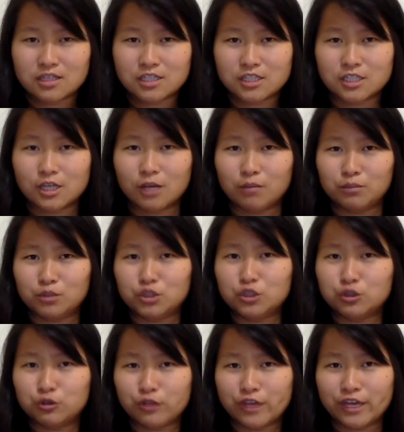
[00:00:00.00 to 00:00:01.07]
some
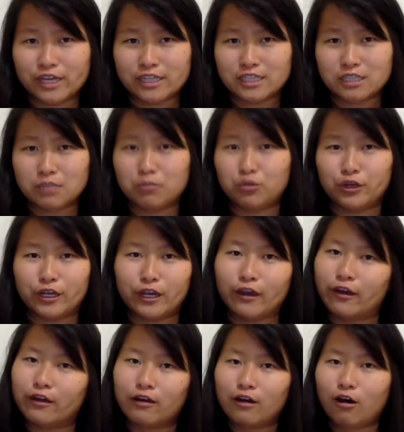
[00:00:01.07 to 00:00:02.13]
new things and bring
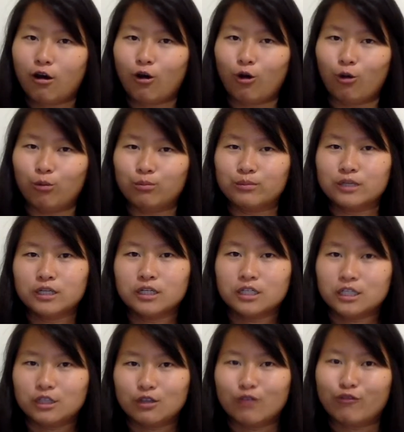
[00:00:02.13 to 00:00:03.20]
it home,
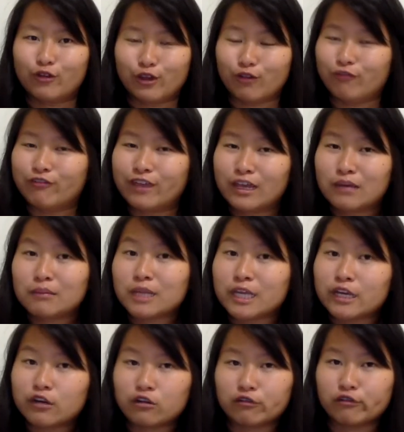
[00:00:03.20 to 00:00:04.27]
either for your
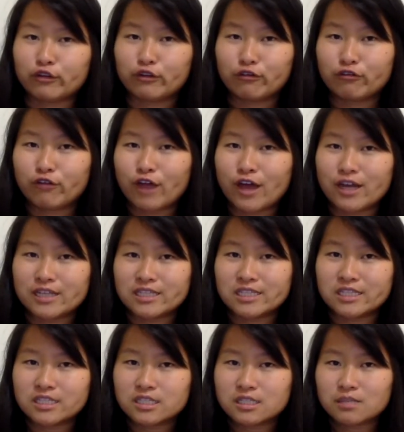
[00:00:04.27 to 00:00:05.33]
family or for your
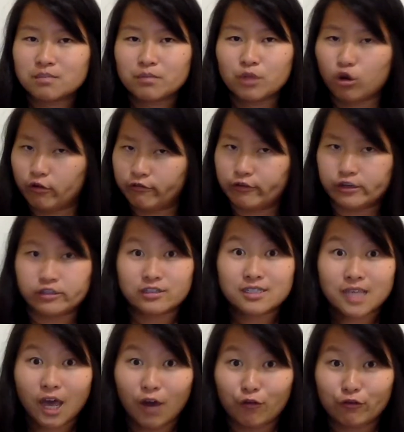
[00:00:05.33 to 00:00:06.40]
friends or for
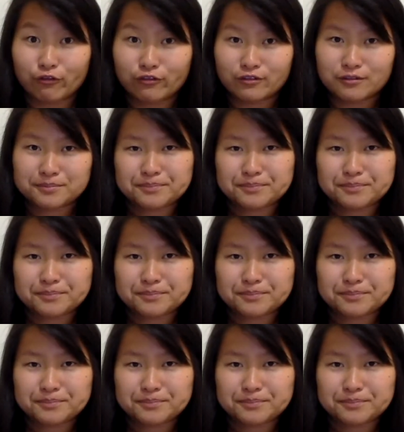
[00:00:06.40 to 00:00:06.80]
yourself.